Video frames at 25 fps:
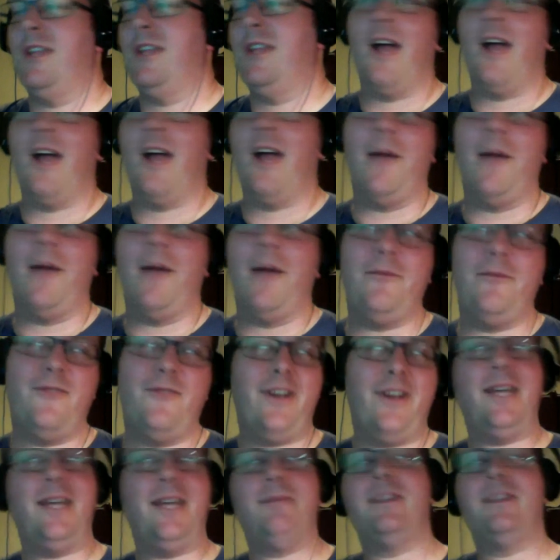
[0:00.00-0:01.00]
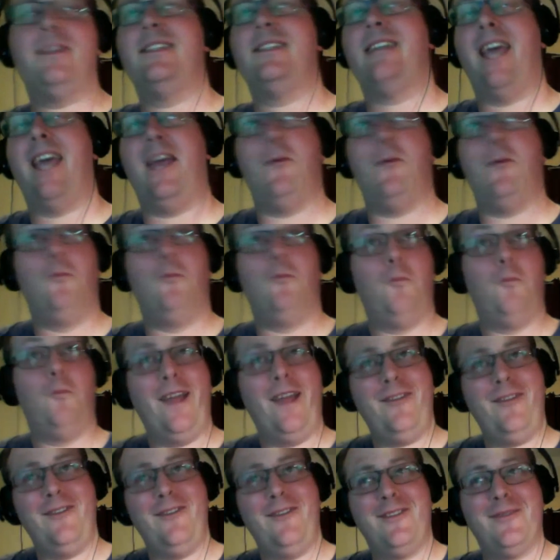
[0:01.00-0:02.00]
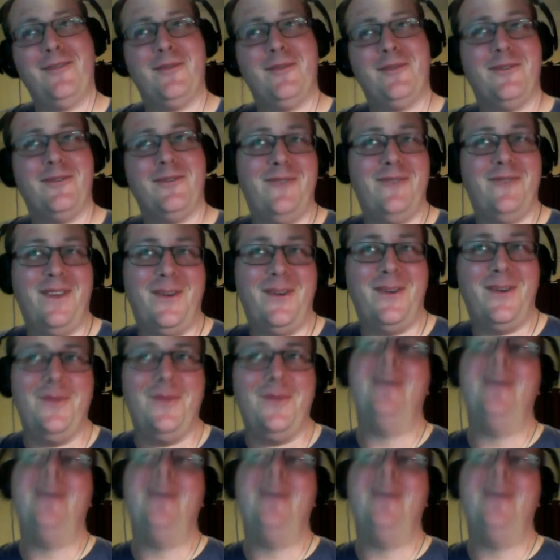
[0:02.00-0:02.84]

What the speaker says: Look, I'm very tempted to say wait for the review,